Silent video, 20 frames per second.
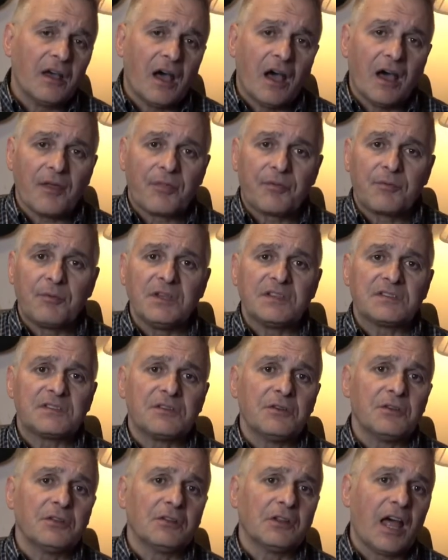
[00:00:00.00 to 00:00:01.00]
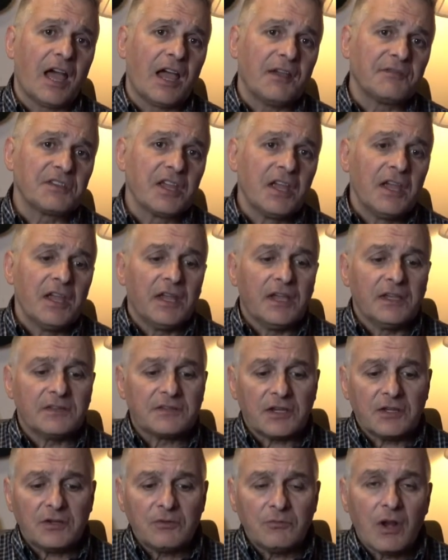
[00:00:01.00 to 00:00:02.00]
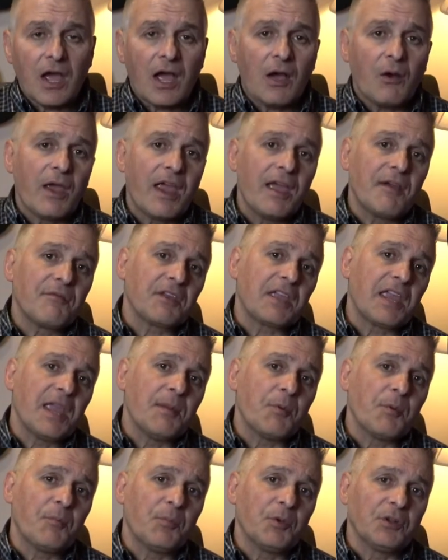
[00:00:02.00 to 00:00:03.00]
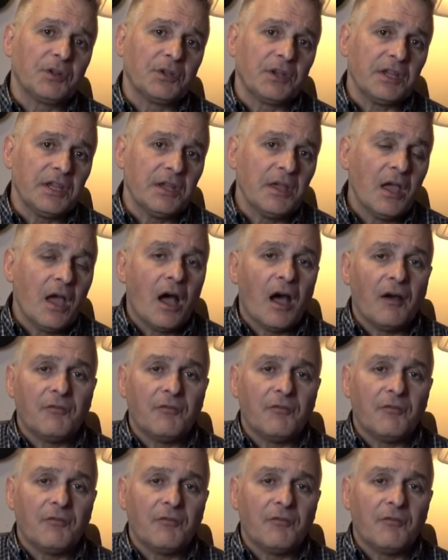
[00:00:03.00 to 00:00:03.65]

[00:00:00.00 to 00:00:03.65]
StudioLives is that you now have the capability